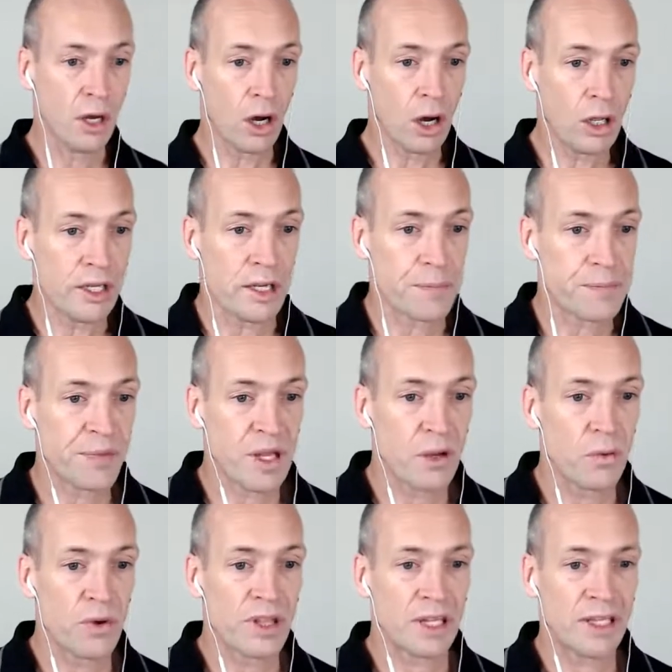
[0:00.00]
Ollie,
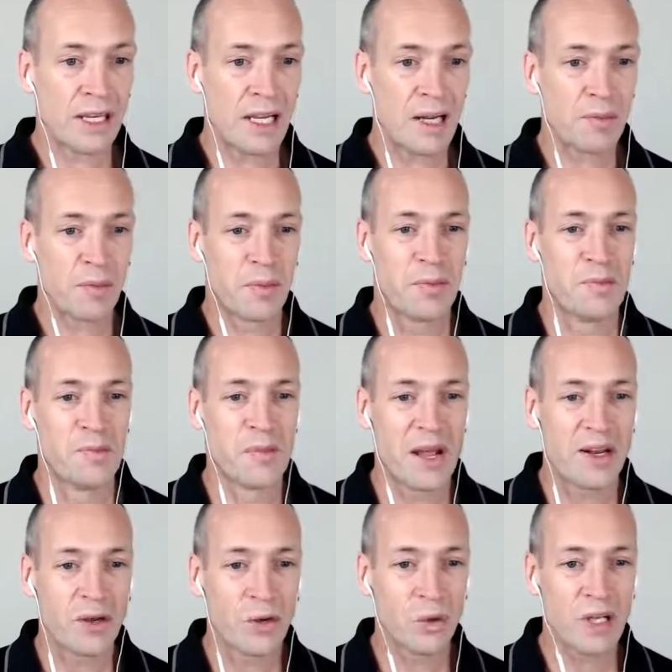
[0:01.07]
with a lean
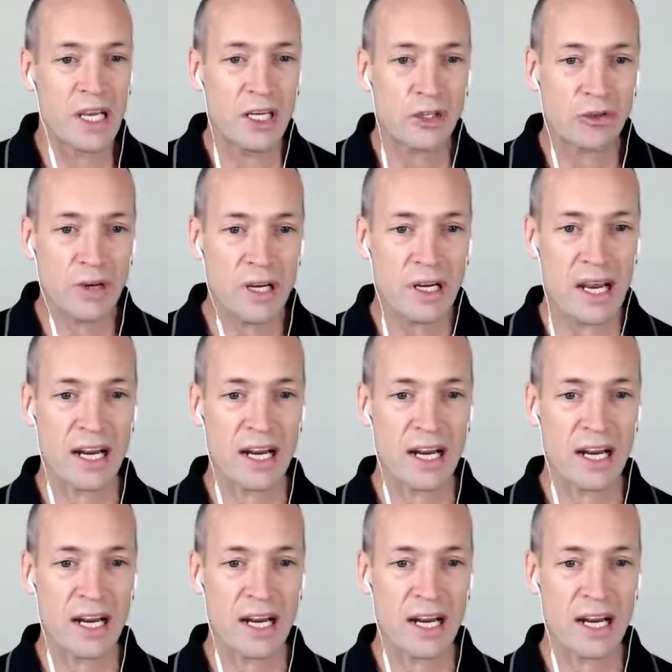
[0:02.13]
medical history,